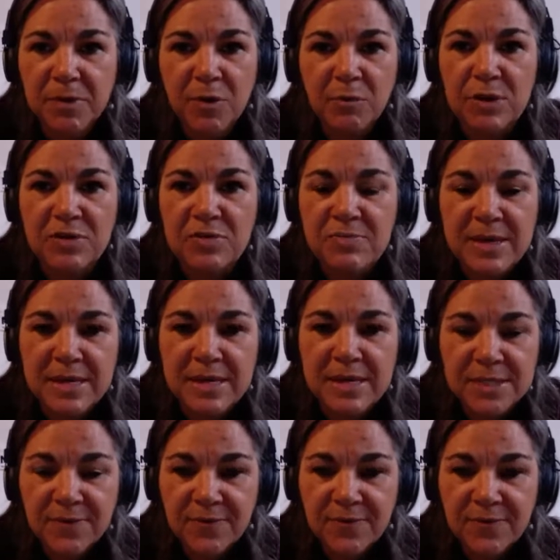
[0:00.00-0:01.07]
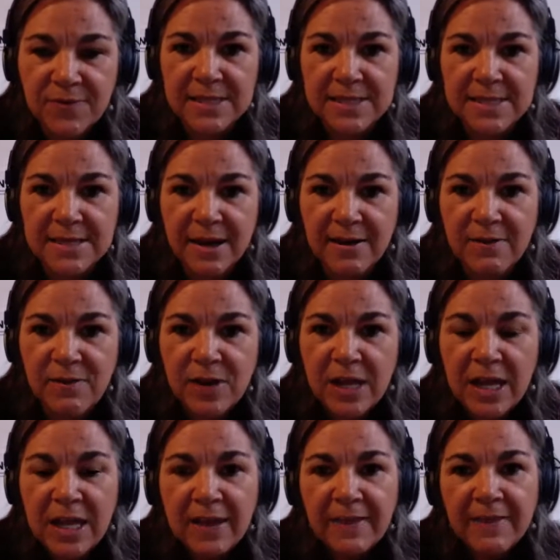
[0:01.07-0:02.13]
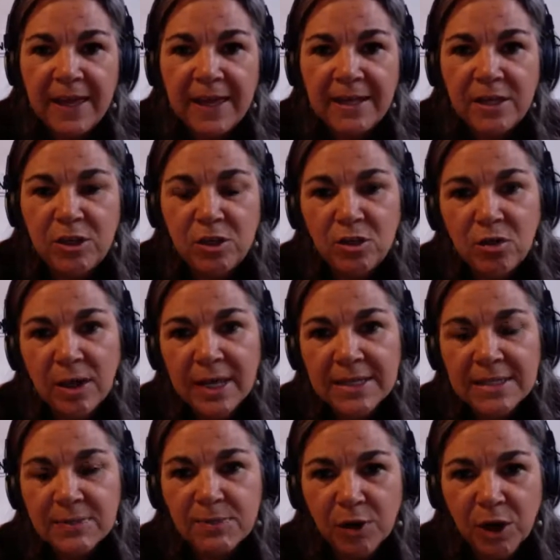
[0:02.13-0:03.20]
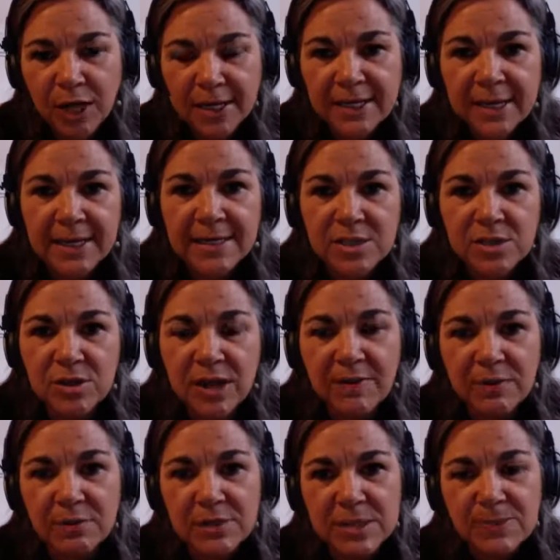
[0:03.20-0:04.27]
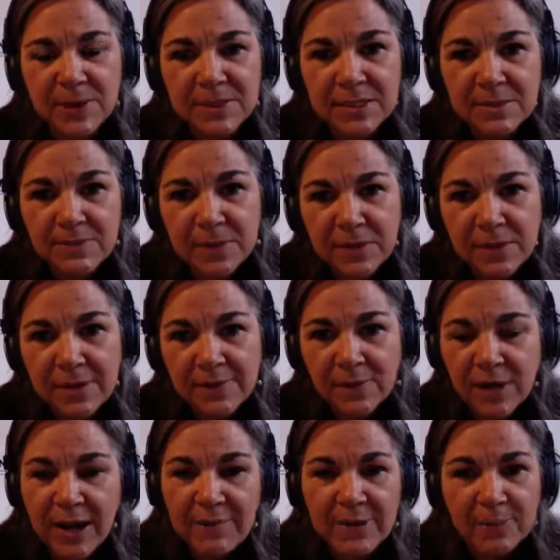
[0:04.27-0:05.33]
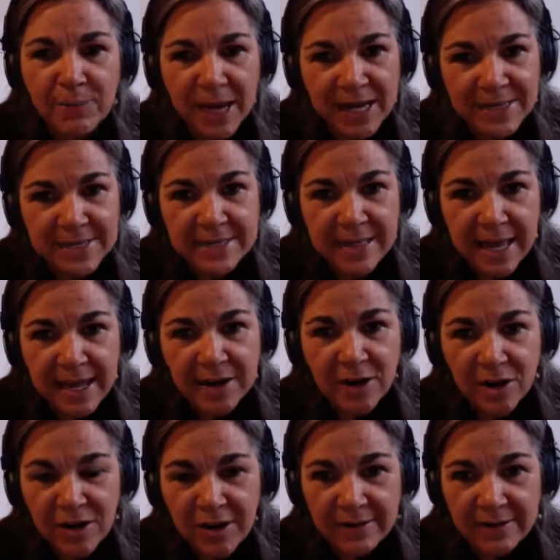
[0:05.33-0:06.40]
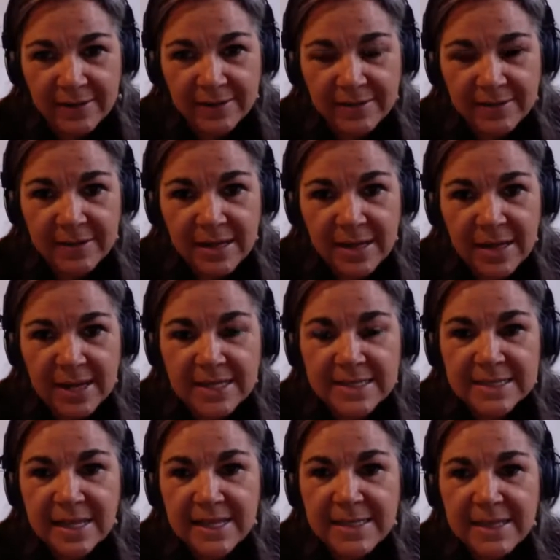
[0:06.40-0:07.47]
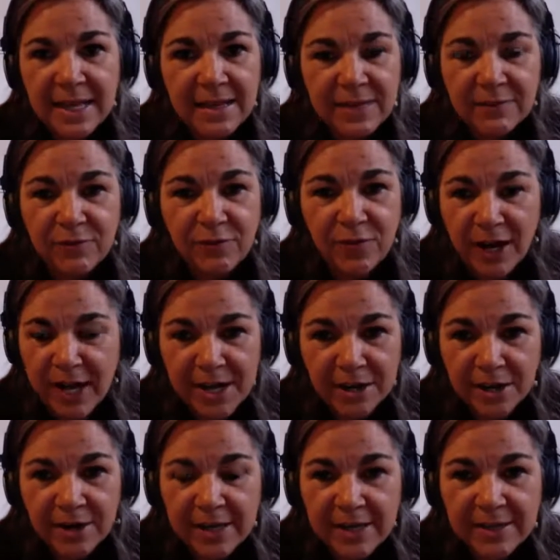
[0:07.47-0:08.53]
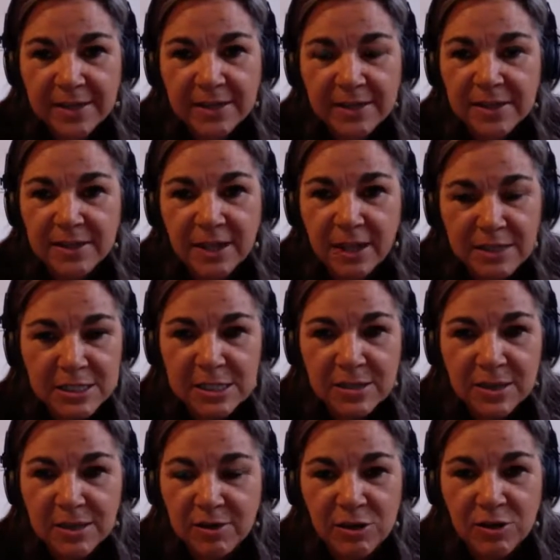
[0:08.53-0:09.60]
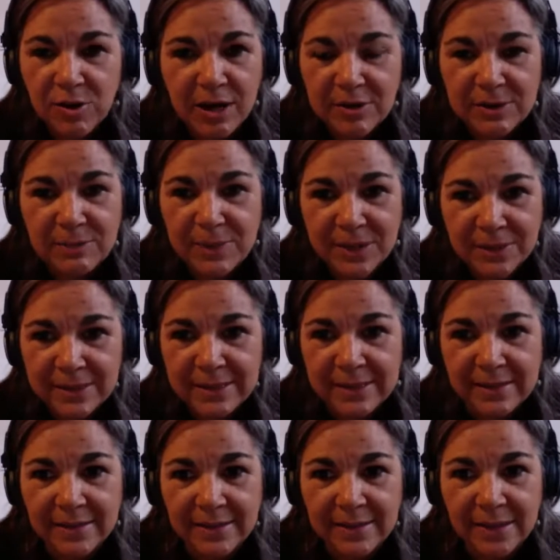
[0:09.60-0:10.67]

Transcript: arrhythmias from this stuff, then you as a broadcaster have a responsibility for having passed that on. It's like yelling fire in a locked or crowded building,